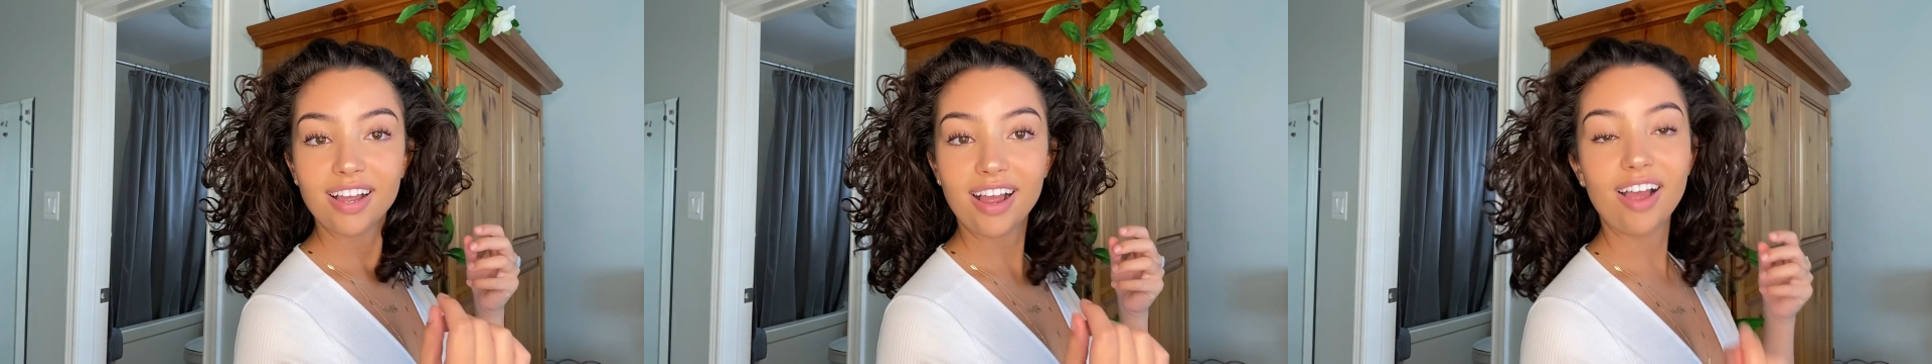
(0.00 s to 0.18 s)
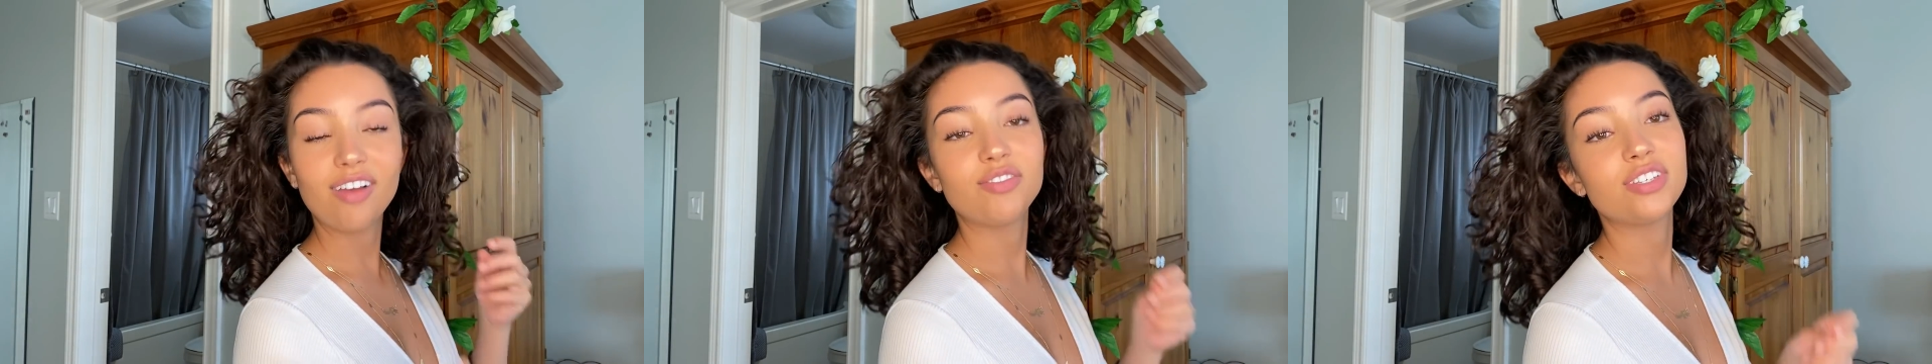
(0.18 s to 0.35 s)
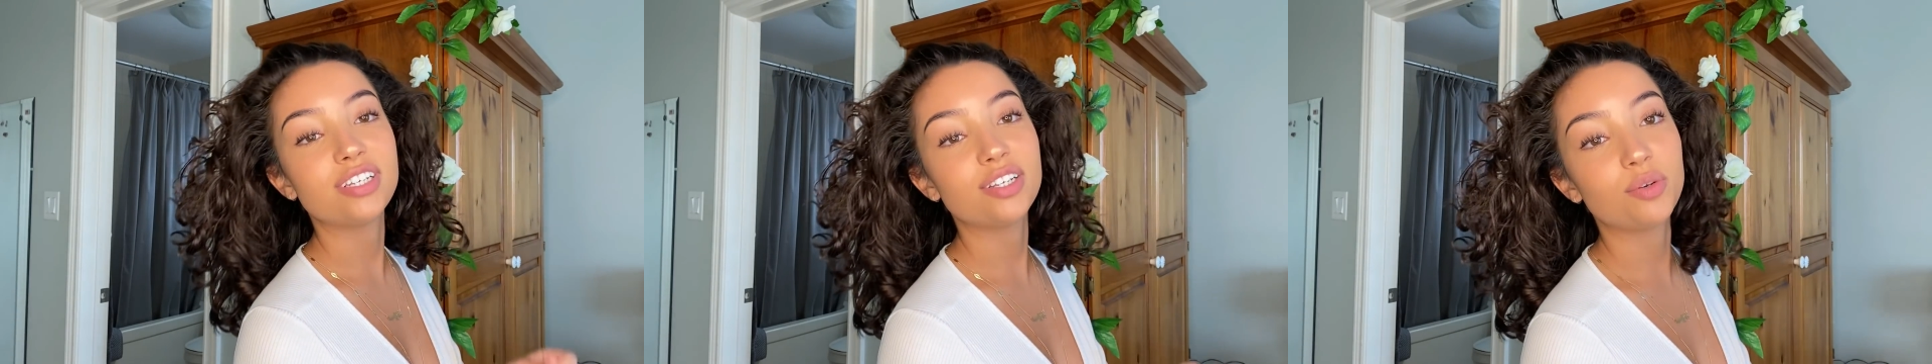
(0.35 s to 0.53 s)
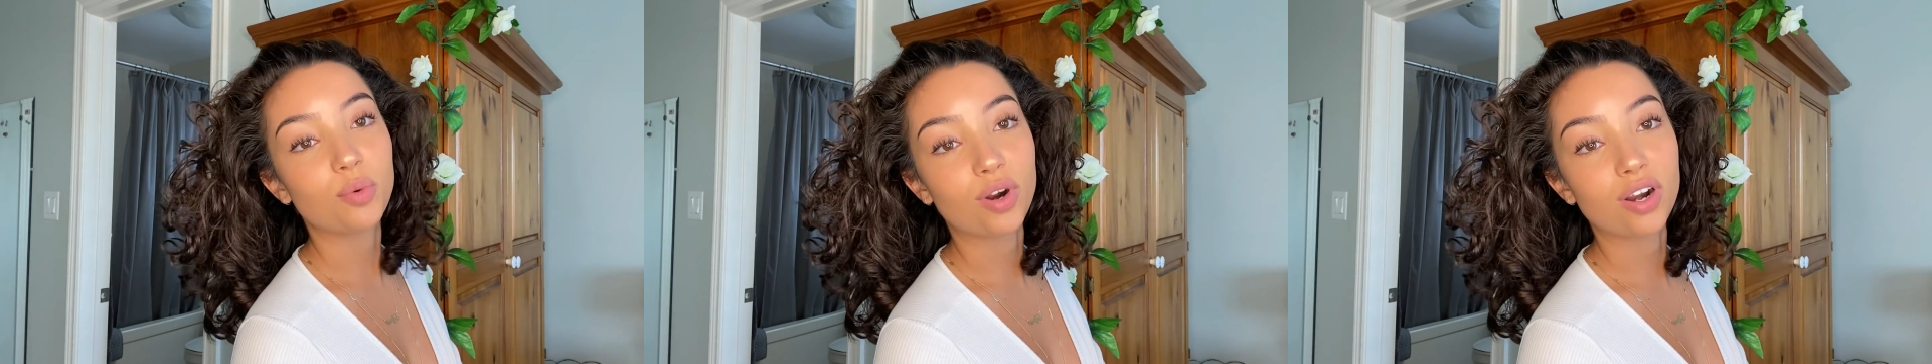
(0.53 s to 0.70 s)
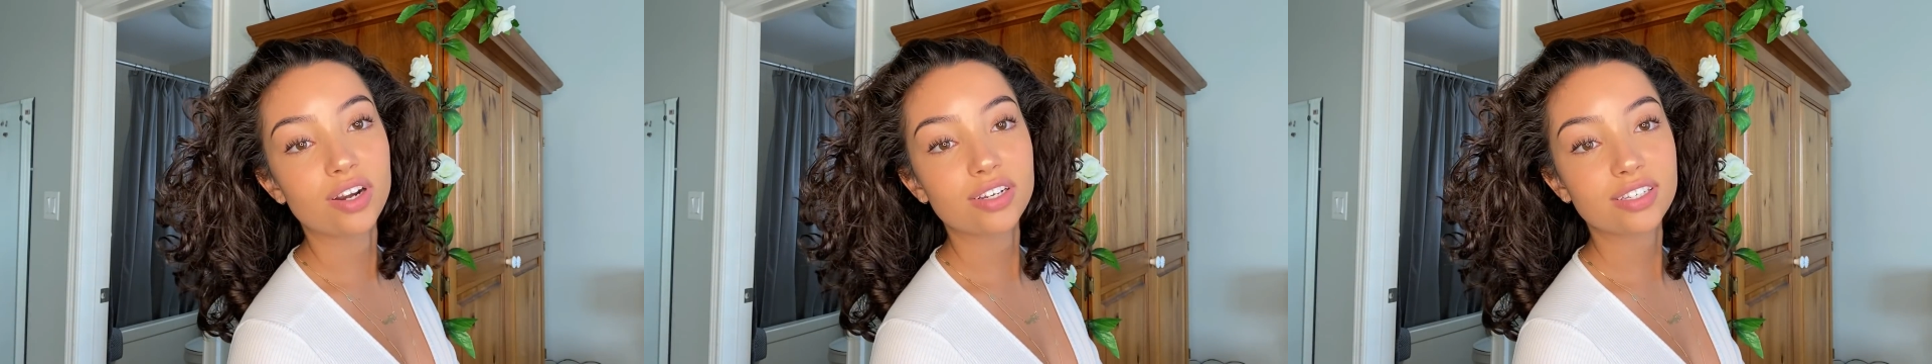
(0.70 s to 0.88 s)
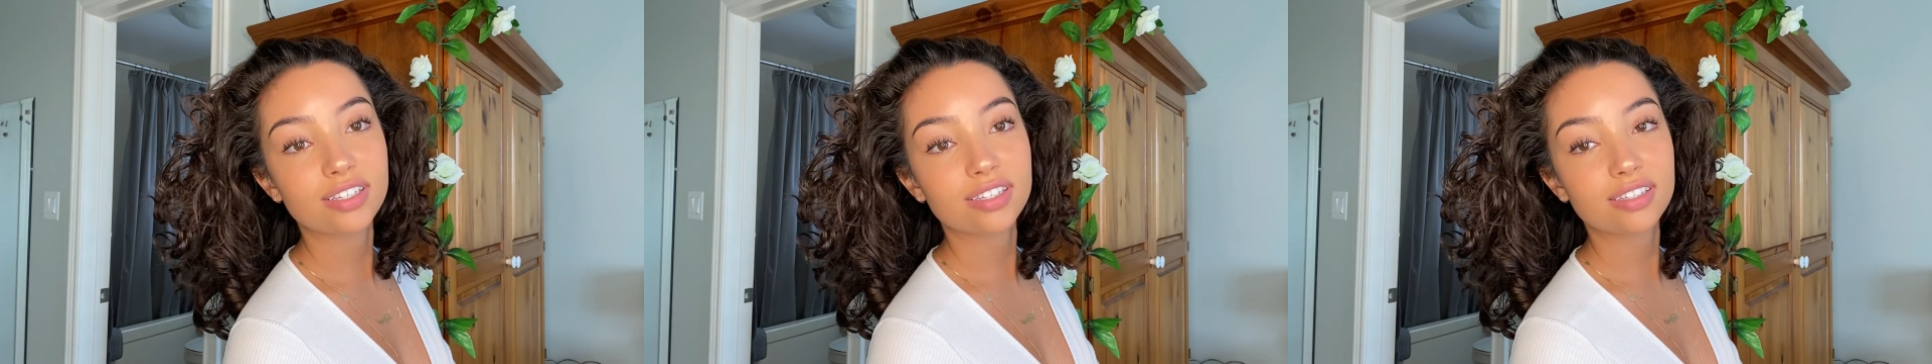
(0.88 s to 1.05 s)
I've seen
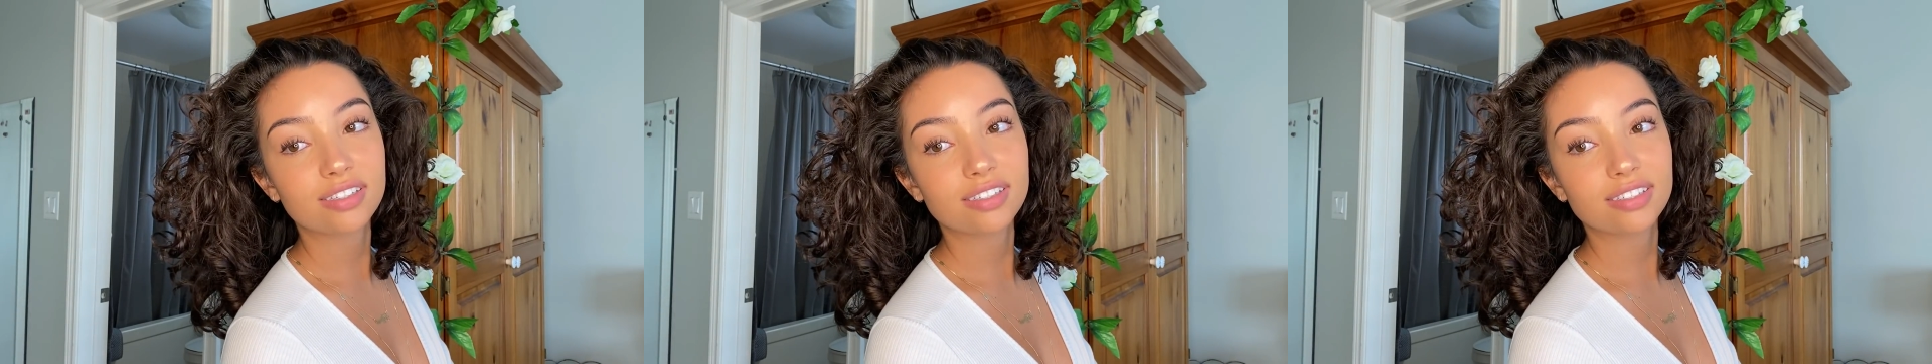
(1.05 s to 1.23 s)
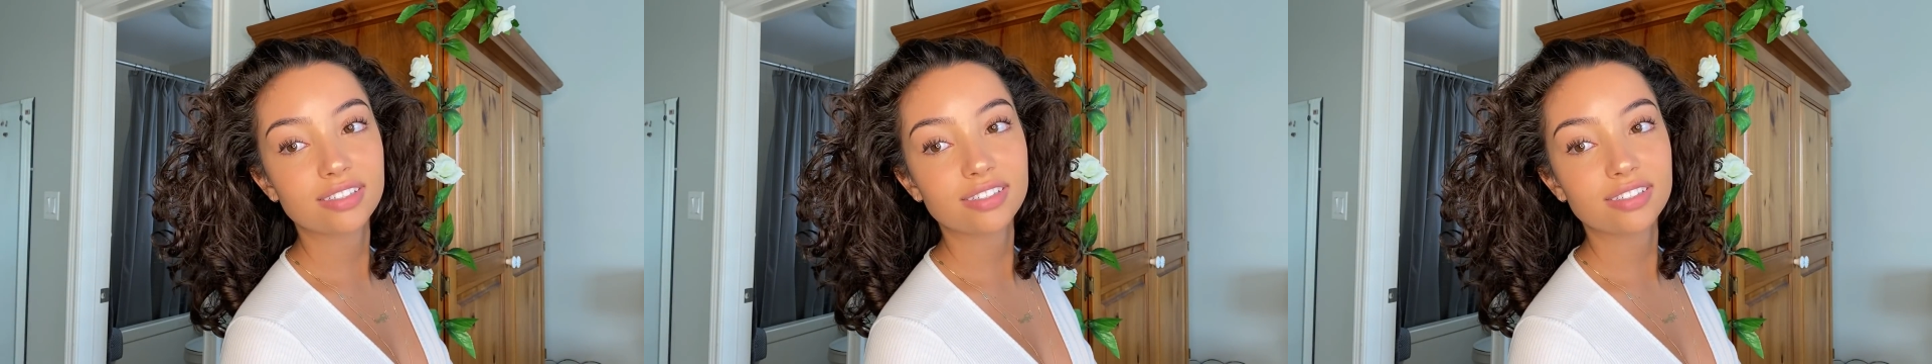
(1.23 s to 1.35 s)
worse.